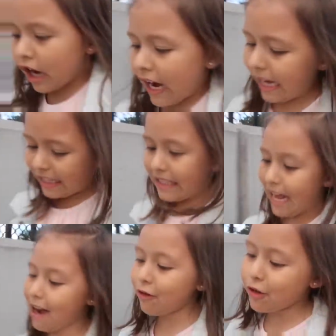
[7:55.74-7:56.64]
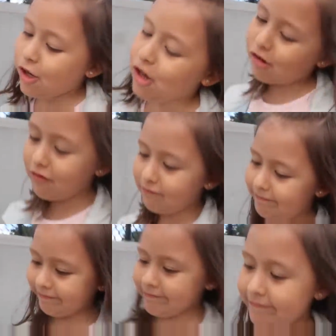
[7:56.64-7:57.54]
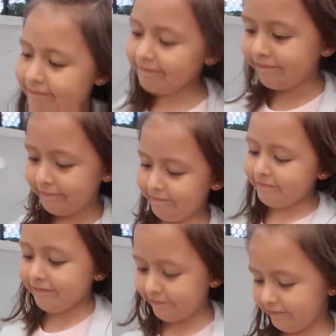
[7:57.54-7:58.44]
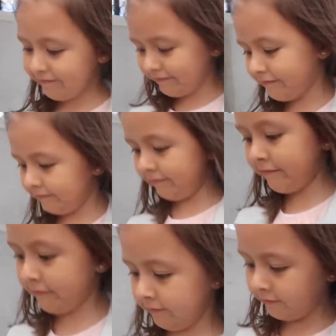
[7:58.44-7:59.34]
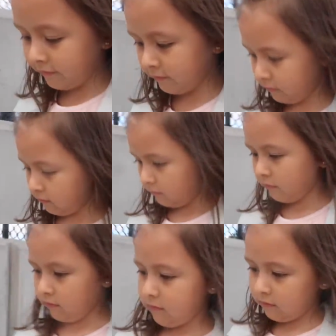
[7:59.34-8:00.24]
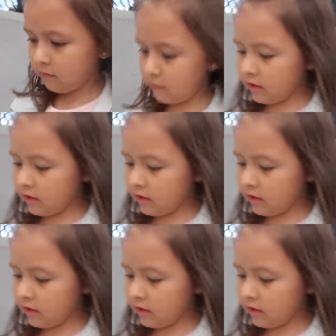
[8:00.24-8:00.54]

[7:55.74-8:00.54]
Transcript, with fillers: Cause I don't know. Well, you you were skipping and running in the hallways,